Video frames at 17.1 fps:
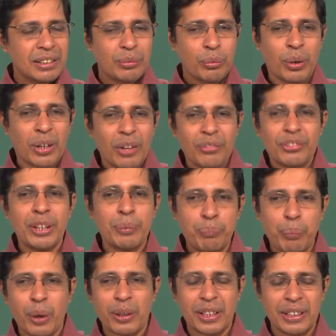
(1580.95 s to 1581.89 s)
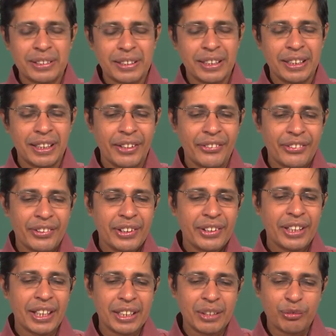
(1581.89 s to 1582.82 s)
one of the important thing is
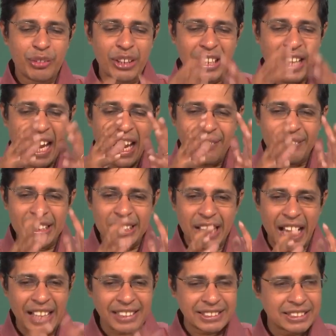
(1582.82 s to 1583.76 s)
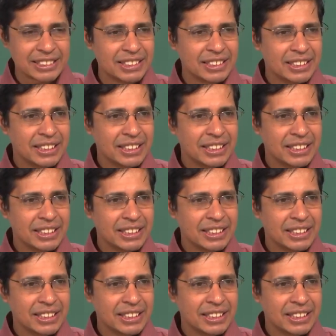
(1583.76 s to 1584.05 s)
that if I have a task